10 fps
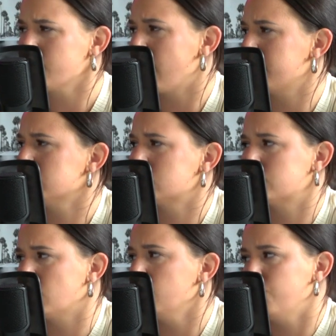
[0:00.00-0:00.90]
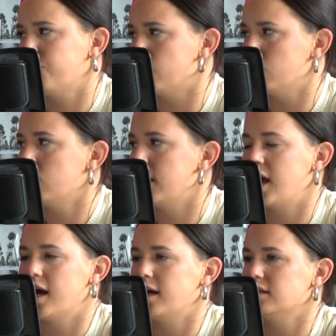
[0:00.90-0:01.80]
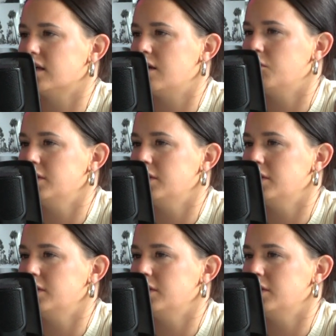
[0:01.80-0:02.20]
off, I was so full, and it